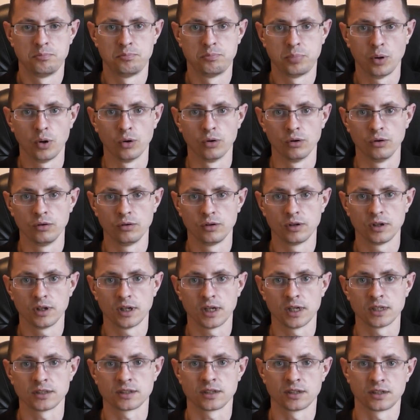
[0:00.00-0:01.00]
but
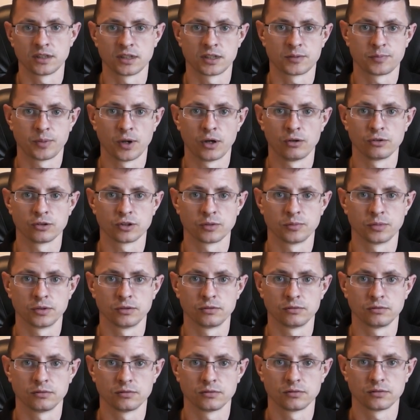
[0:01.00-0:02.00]
it's a
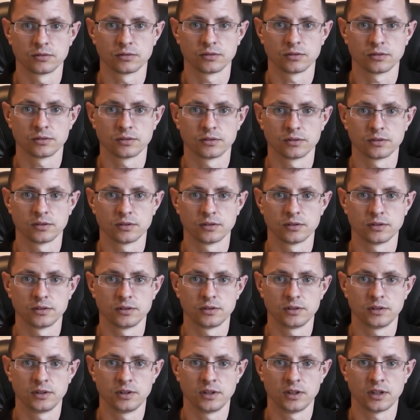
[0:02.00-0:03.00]
disposable,
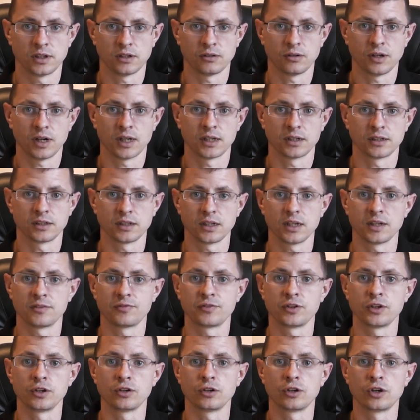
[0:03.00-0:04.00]
you know, and
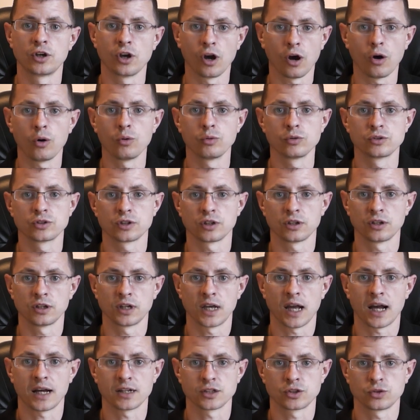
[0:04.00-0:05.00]
if you go to
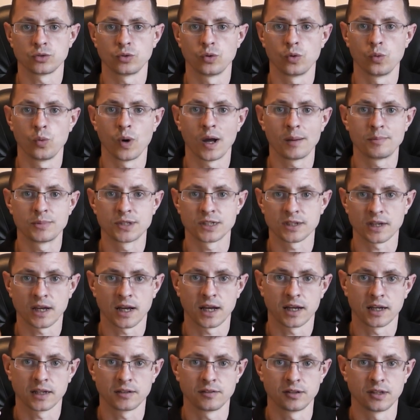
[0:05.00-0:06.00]
the actual
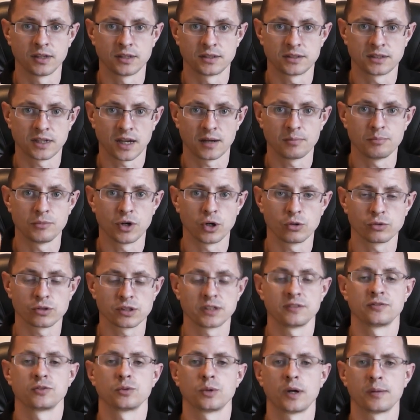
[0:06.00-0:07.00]
website, the ten
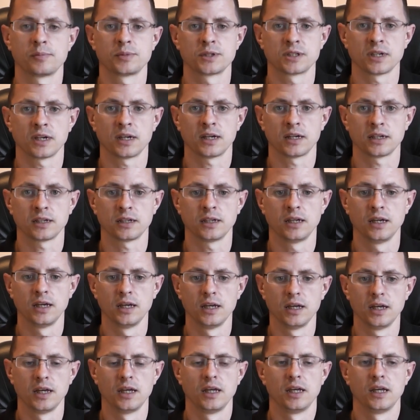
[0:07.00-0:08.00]
motives website,
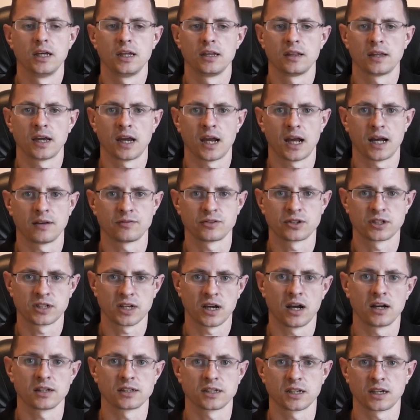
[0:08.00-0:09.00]
they have
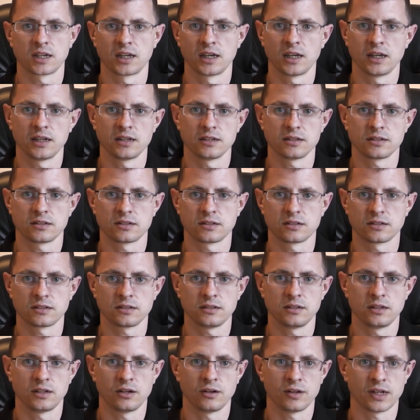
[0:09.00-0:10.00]
starter
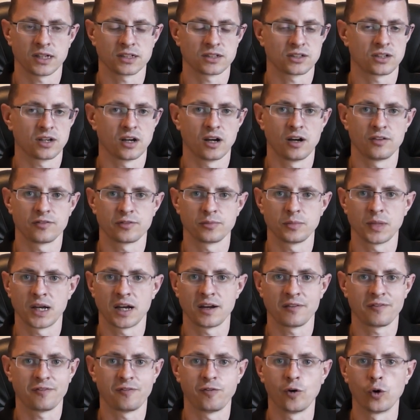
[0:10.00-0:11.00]
kits, you know, that start from
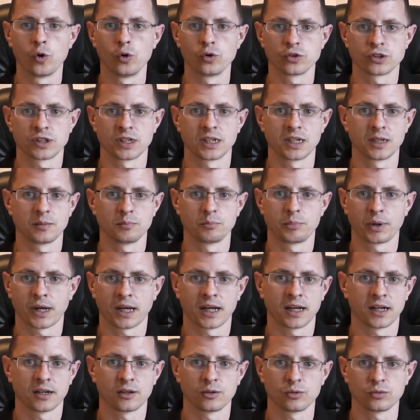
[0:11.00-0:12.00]
like fourteen
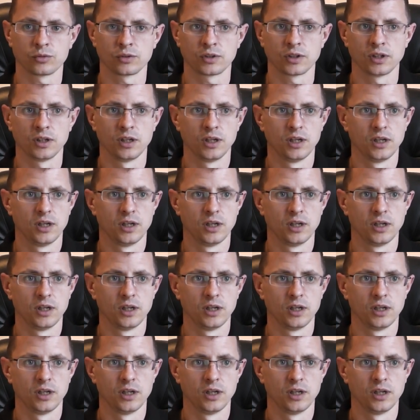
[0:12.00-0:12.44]
pounds,